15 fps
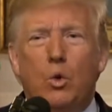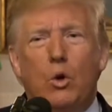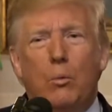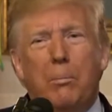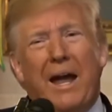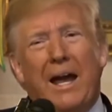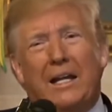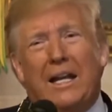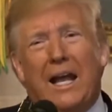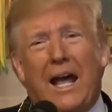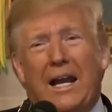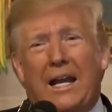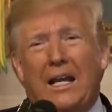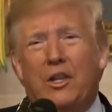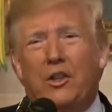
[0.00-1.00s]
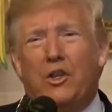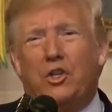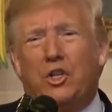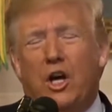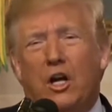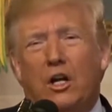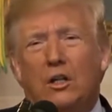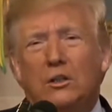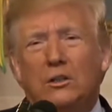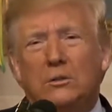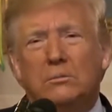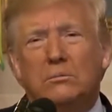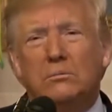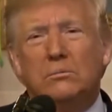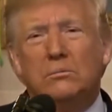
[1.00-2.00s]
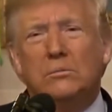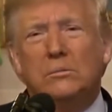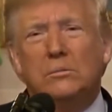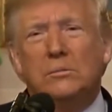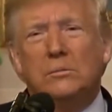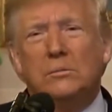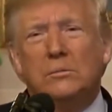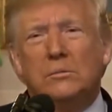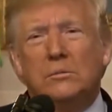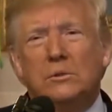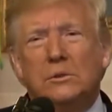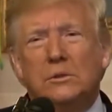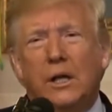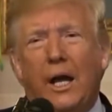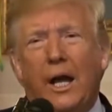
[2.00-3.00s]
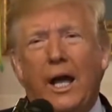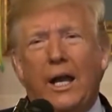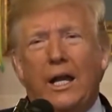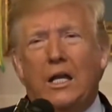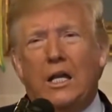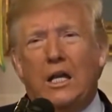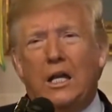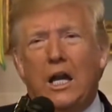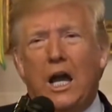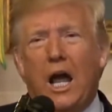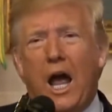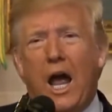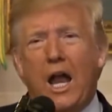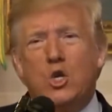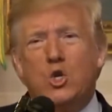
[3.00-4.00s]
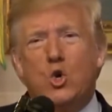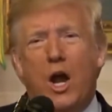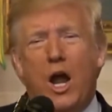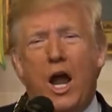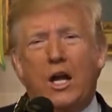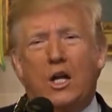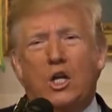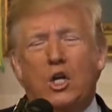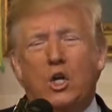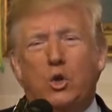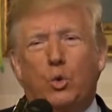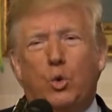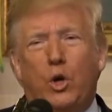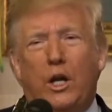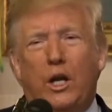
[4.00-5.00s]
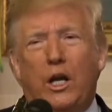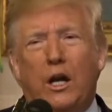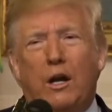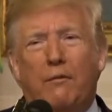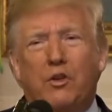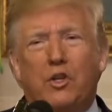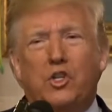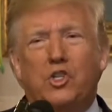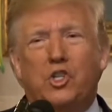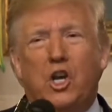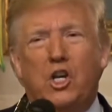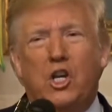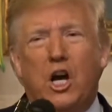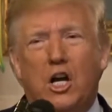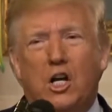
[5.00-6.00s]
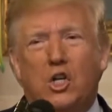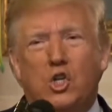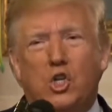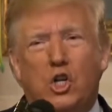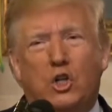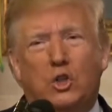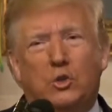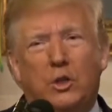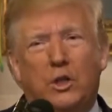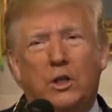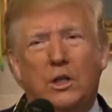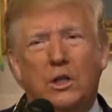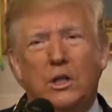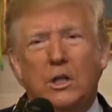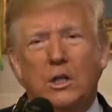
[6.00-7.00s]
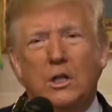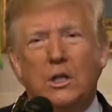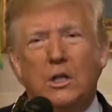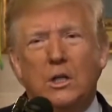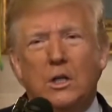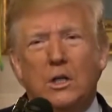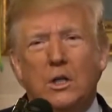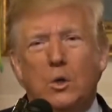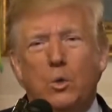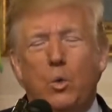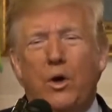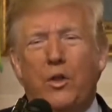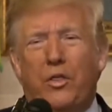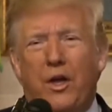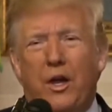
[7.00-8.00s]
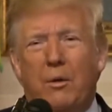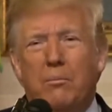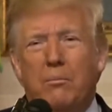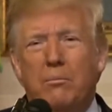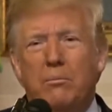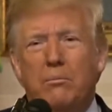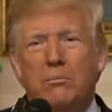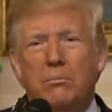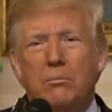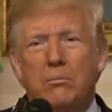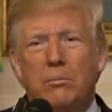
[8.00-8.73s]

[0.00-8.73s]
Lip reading: were Baghdadi in the tunnel, and he had dragged three of his young children with him.